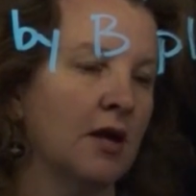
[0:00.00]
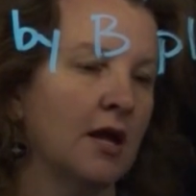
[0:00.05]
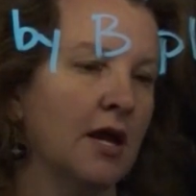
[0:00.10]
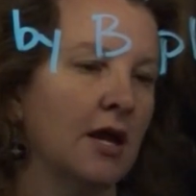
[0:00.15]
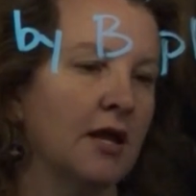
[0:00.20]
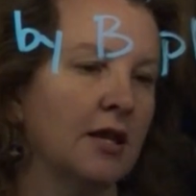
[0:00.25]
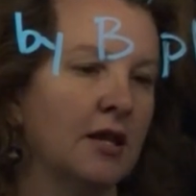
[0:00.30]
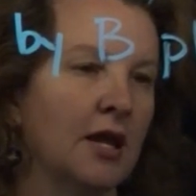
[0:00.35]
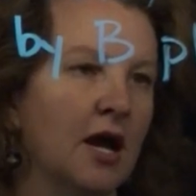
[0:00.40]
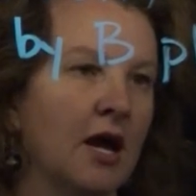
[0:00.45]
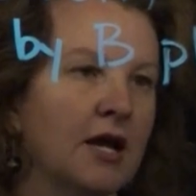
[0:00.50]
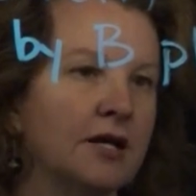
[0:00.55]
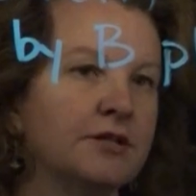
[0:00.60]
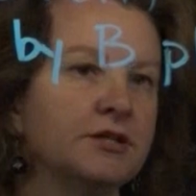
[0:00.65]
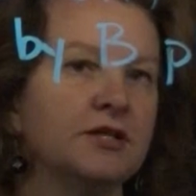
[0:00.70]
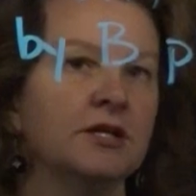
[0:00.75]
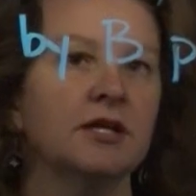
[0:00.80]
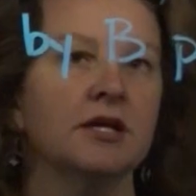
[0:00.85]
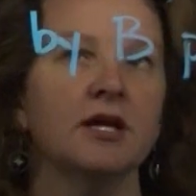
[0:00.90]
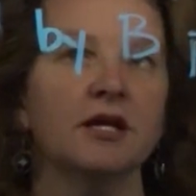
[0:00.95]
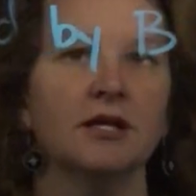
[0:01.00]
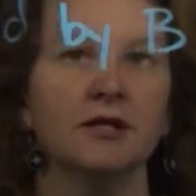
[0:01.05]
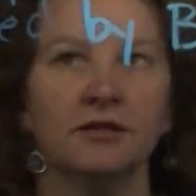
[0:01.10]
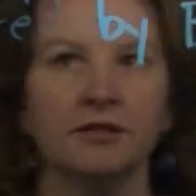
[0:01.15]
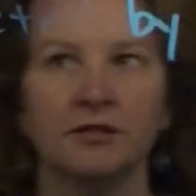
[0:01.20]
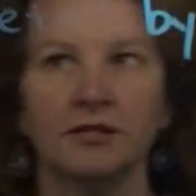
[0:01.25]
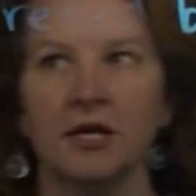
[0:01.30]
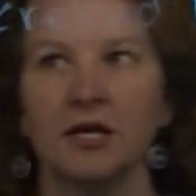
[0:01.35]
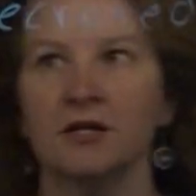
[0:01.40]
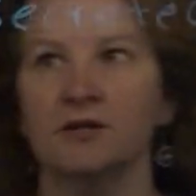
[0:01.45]
And the Ig, again,
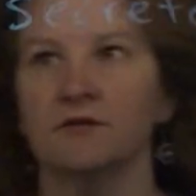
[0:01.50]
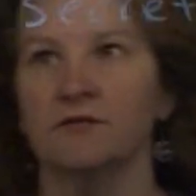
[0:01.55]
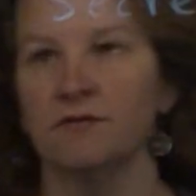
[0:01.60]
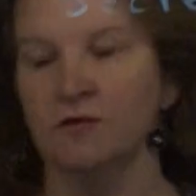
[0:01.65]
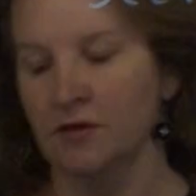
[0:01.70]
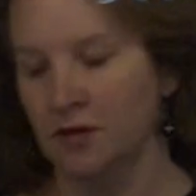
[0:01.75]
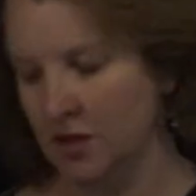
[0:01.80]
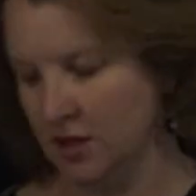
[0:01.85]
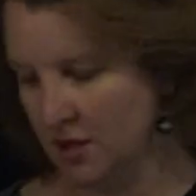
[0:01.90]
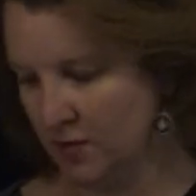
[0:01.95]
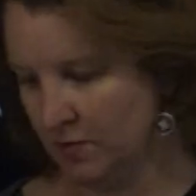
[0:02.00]
stands for the